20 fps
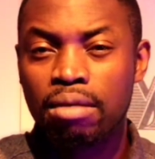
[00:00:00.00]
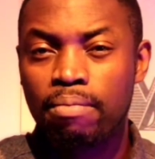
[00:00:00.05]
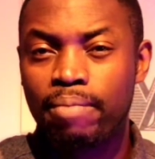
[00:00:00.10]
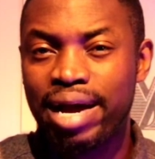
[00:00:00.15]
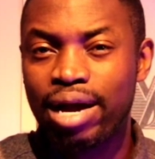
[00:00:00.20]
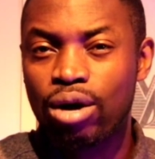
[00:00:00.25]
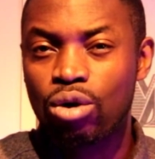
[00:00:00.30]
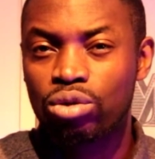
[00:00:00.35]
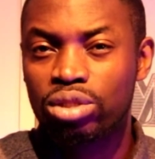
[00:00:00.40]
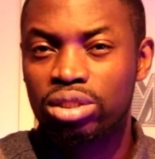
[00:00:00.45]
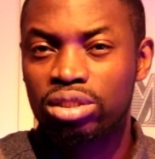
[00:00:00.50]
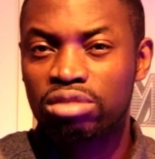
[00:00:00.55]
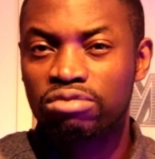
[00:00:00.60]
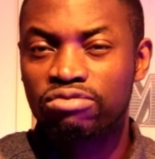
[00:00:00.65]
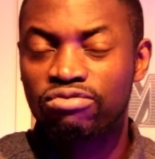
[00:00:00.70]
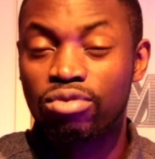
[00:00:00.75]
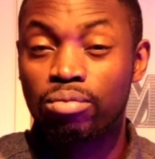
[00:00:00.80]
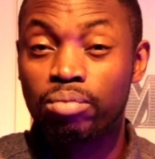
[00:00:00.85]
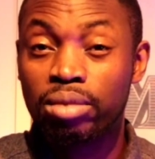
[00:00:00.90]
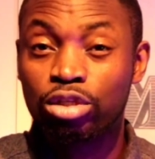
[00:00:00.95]
by all this
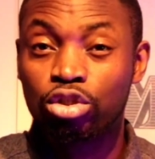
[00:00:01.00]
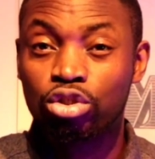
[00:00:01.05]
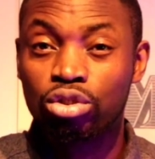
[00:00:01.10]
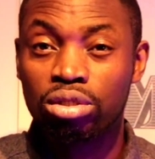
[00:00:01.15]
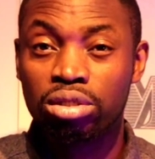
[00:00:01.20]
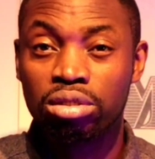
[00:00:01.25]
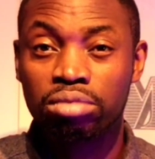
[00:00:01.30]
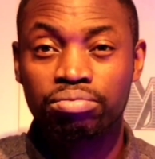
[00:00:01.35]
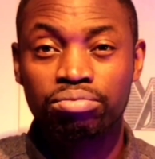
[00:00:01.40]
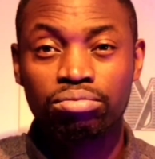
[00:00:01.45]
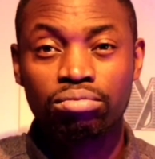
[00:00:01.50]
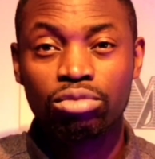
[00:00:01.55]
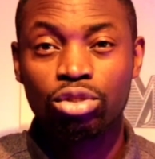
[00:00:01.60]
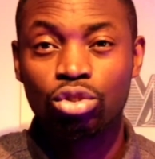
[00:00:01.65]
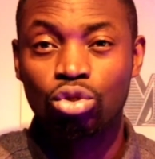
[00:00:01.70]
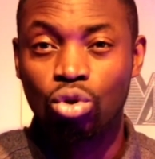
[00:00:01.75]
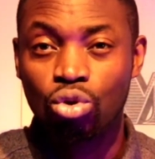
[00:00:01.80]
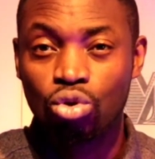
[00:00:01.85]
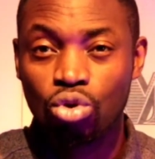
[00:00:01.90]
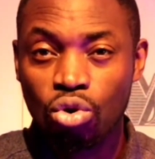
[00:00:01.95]
information,
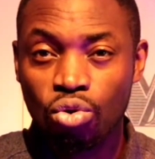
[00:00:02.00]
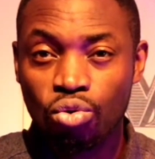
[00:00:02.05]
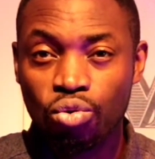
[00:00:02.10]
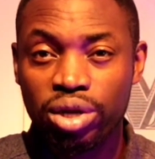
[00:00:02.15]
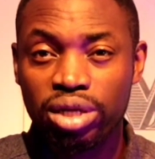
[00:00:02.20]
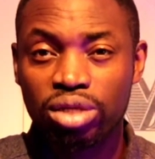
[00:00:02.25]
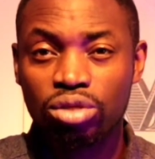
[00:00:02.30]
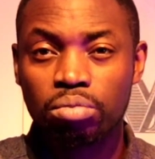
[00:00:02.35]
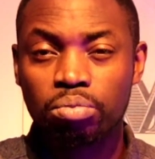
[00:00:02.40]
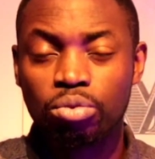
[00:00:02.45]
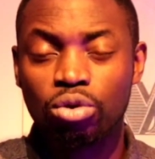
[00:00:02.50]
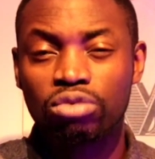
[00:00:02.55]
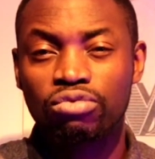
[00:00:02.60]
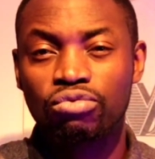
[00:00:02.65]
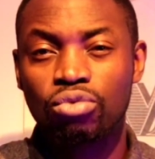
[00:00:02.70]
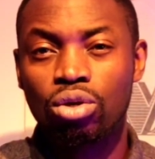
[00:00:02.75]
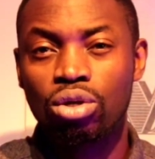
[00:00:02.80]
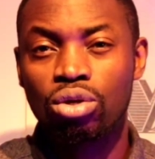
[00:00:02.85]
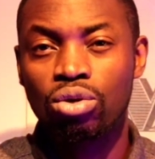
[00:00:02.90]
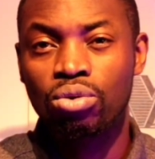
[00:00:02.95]
you're gonna ruin your
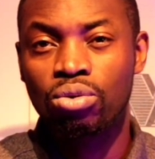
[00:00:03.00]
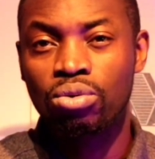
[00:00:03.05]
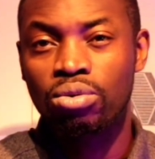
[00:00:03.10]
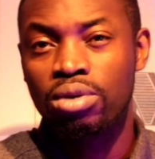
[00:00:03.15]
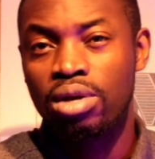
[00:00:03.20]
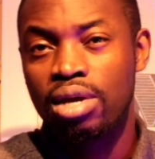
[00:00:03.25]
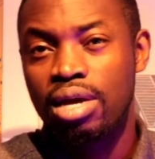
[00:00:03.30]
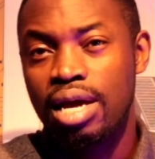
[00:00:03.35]
portfolio,